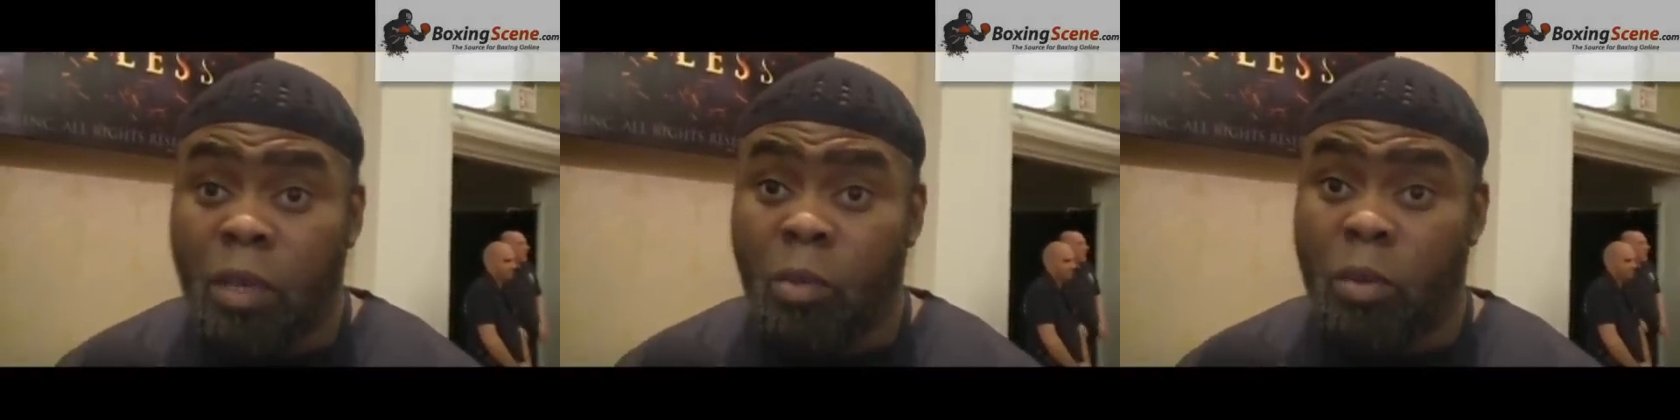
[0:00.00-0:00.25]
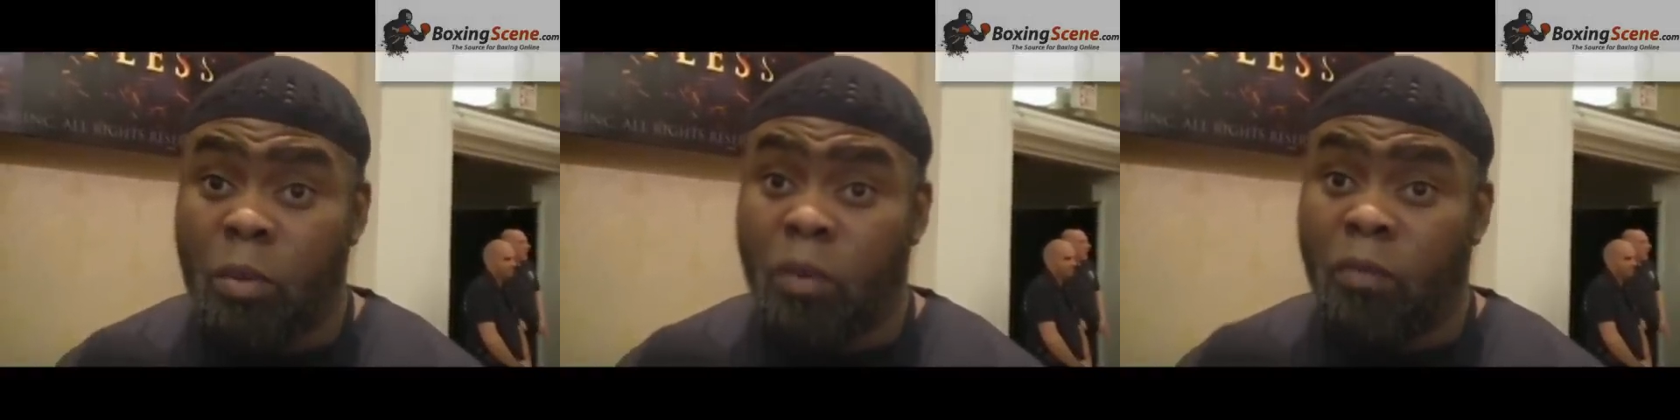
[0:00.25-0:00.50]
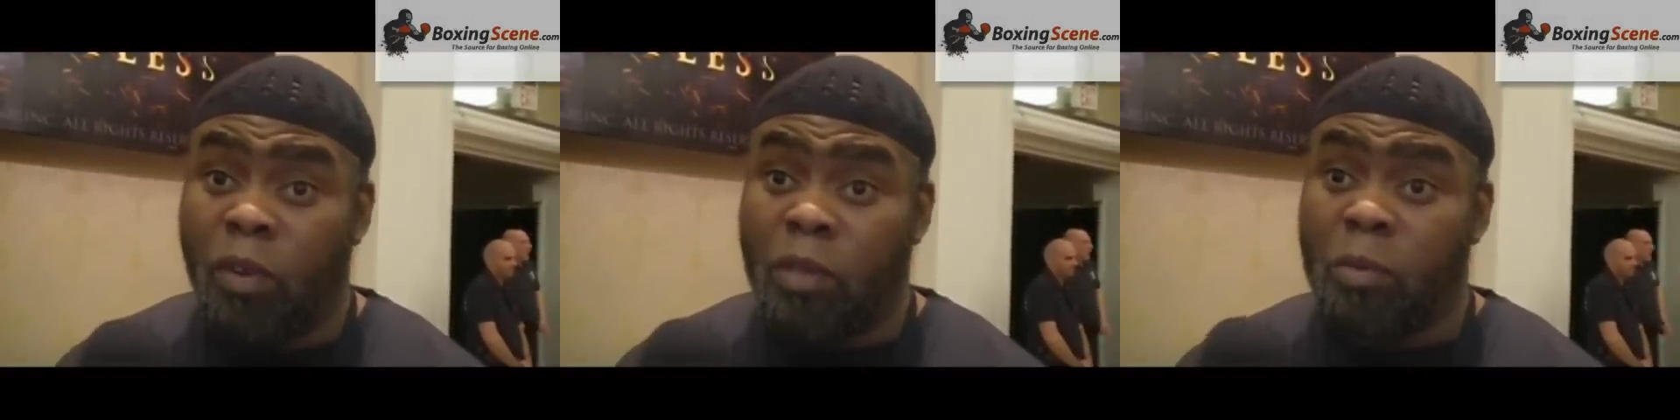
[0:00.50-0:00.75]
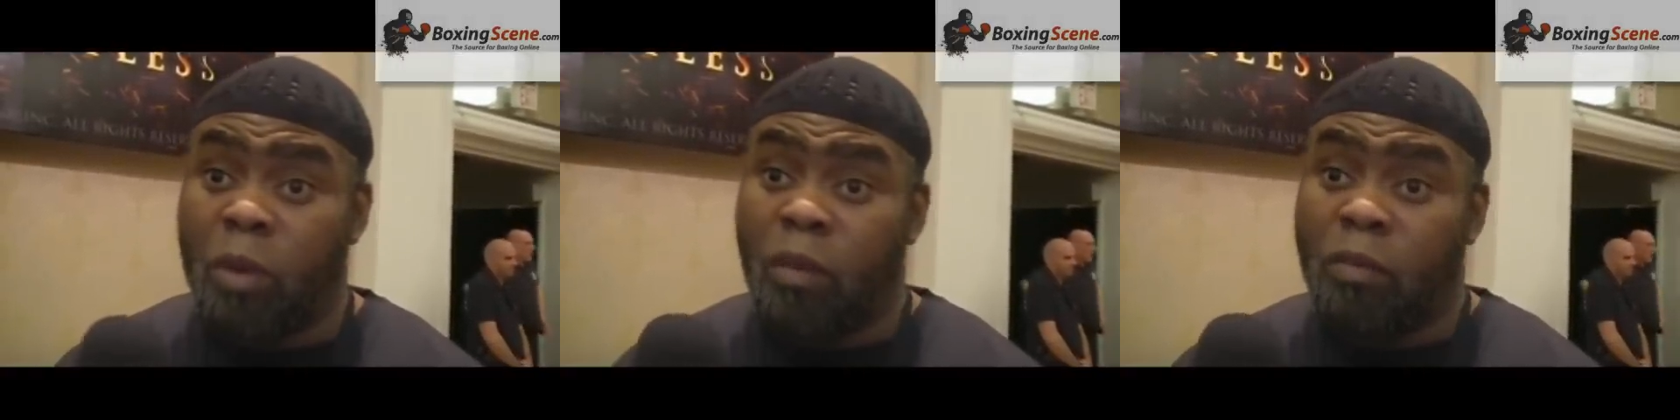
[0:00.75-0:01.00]
You want to be the
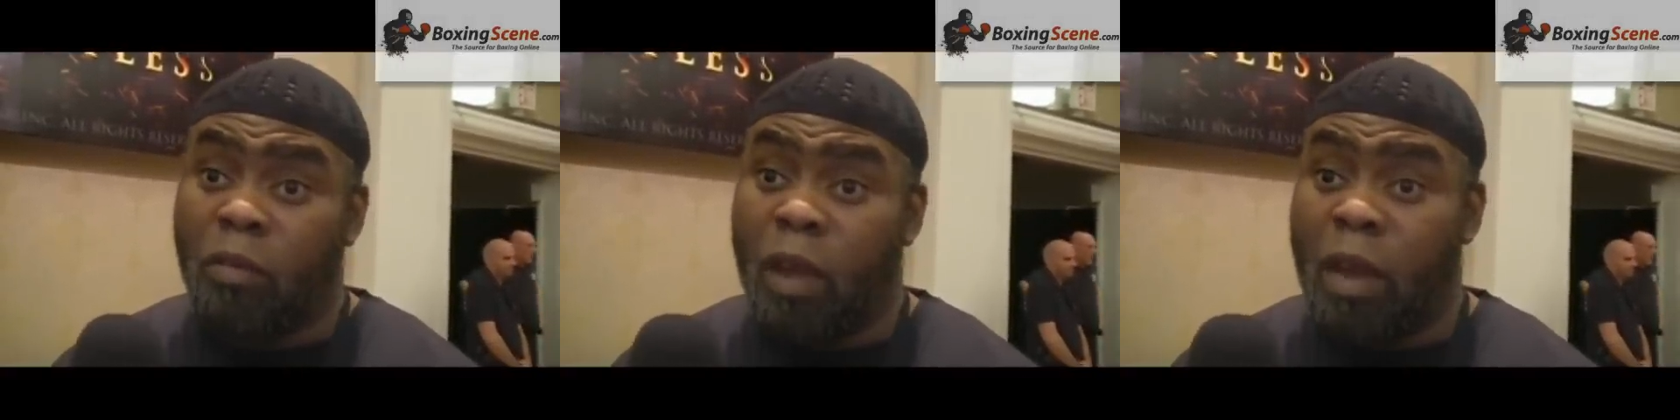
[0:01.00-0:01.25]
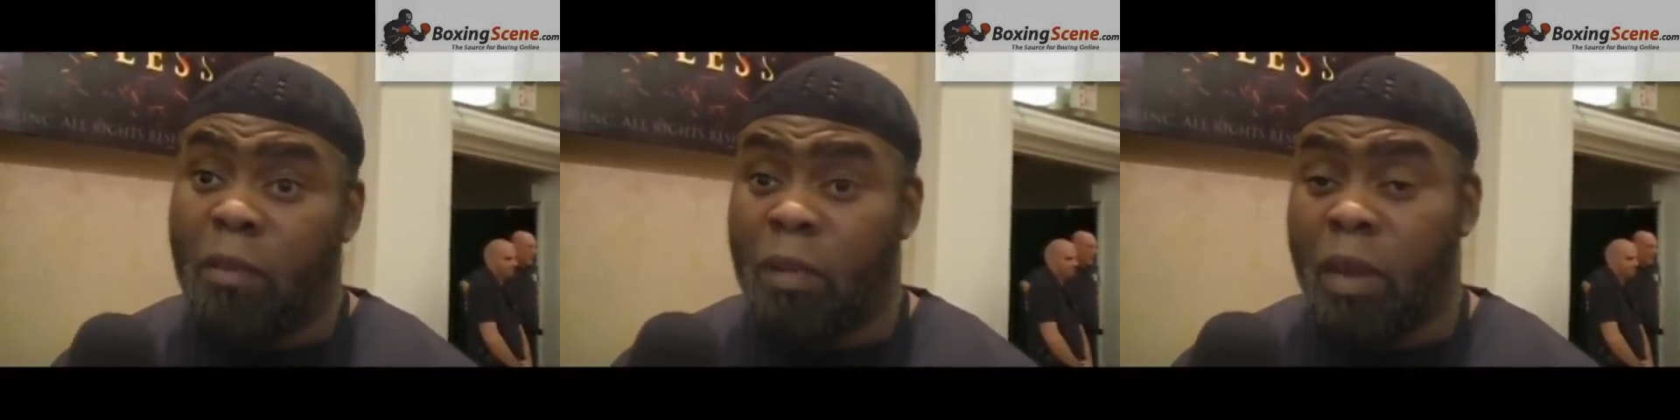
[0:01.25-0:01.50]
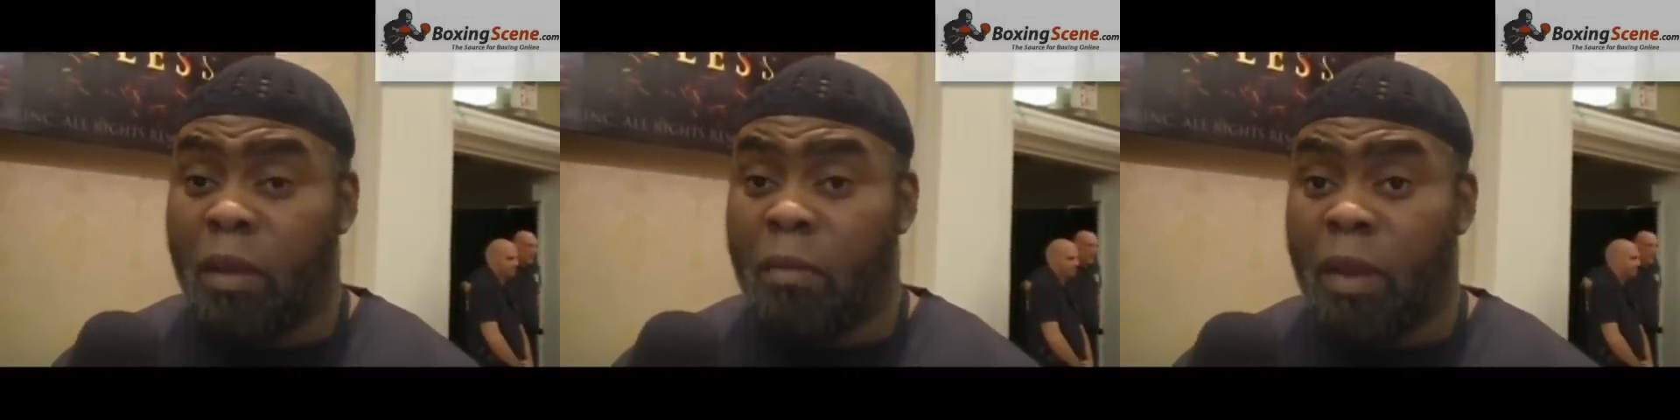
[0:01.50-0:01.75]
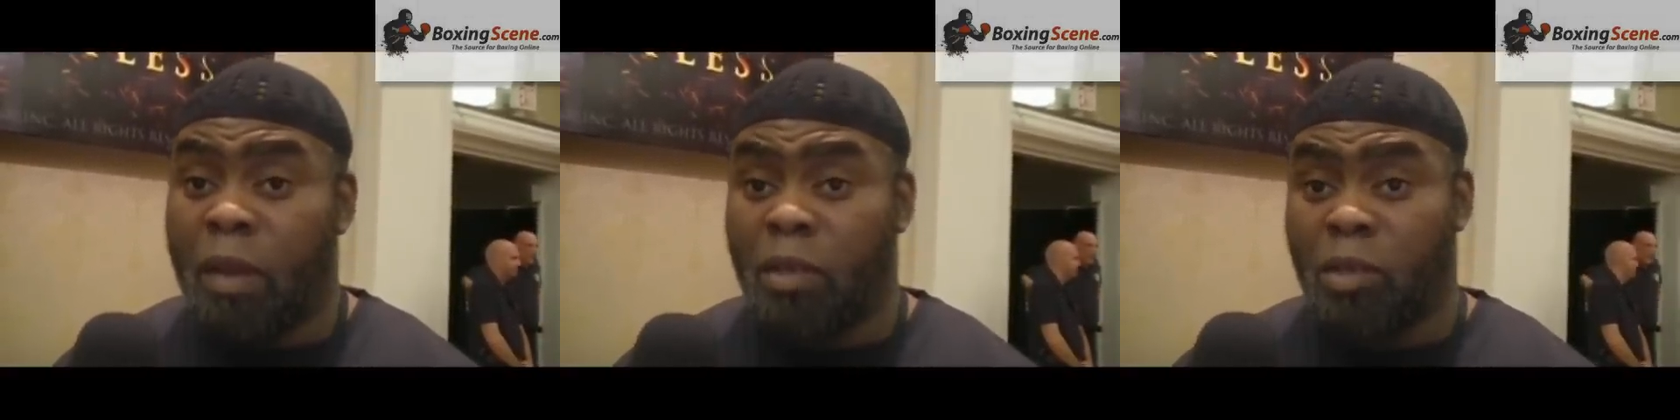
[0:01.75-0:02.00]
first man off the ground and make
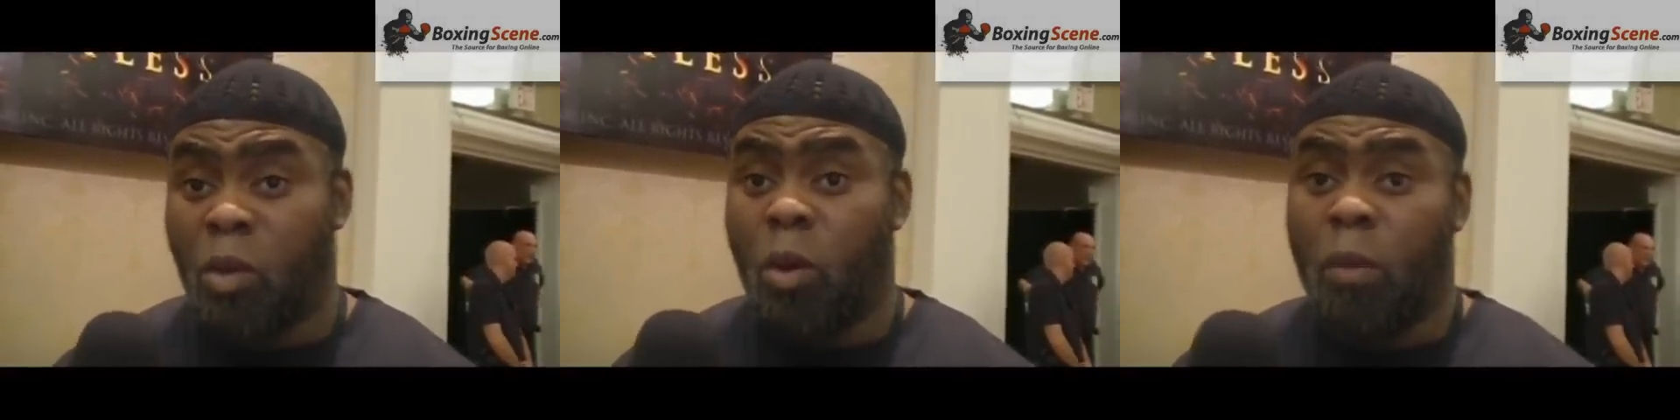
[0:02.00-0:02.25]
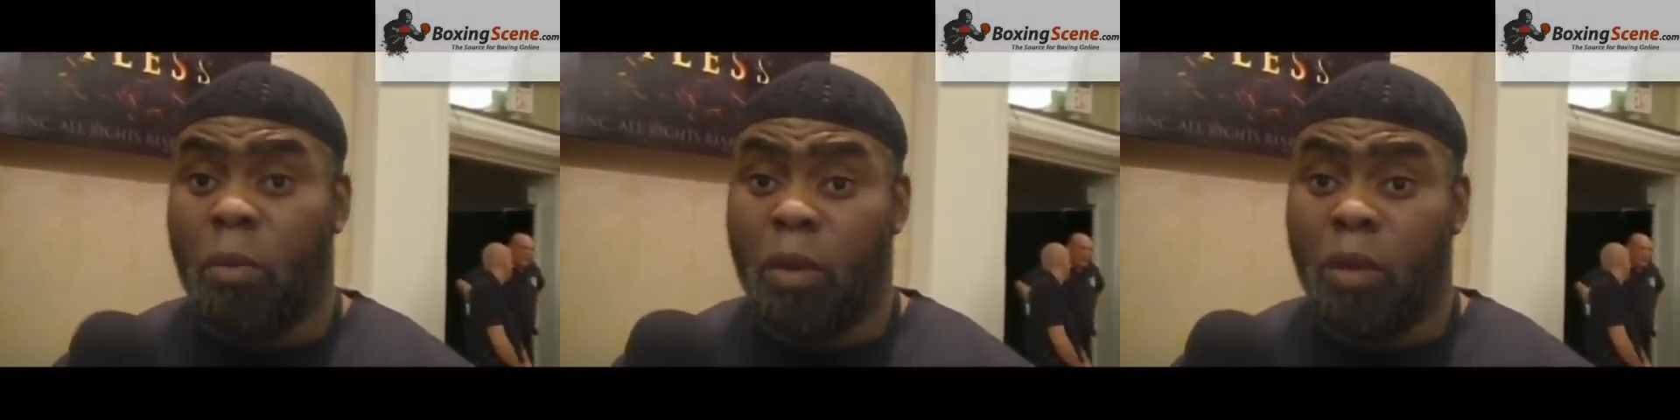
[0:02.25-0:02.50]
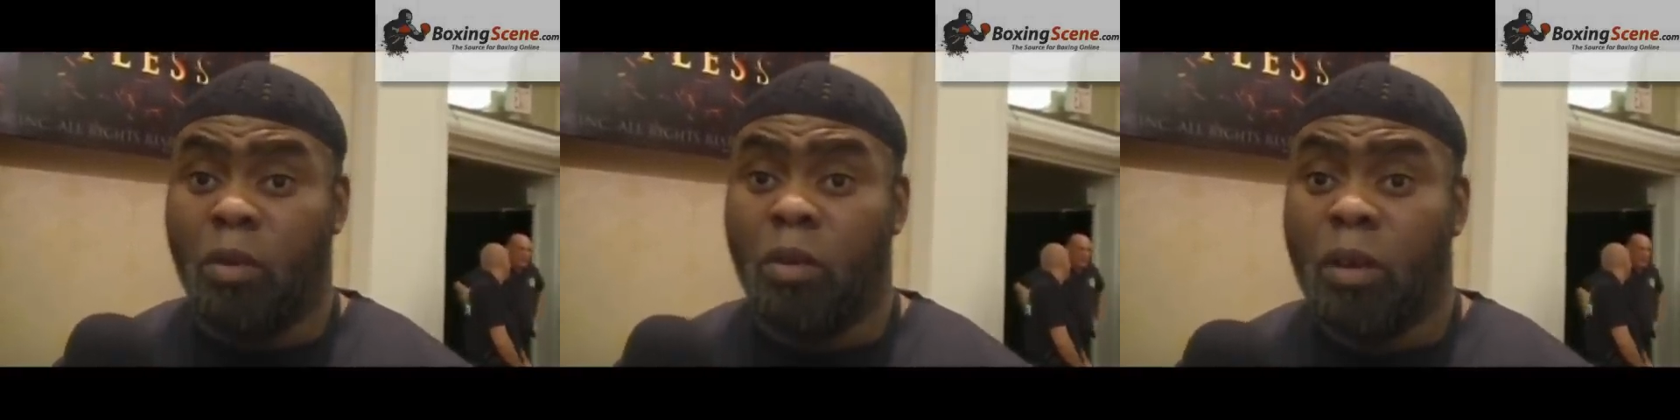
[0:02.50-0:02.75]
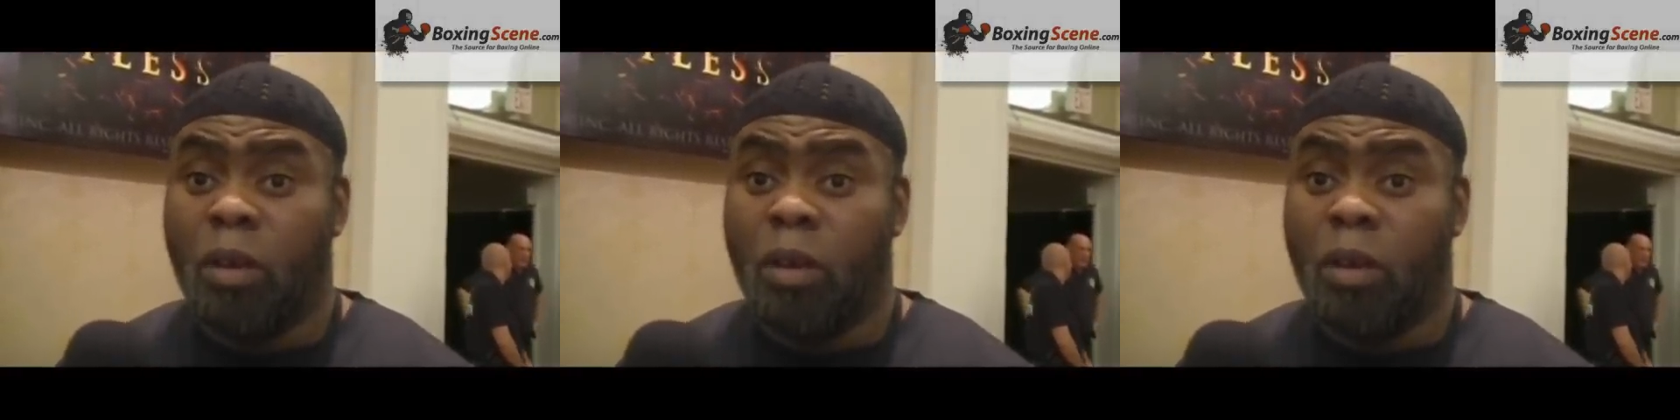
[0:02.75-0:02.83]
everybody else go uphill.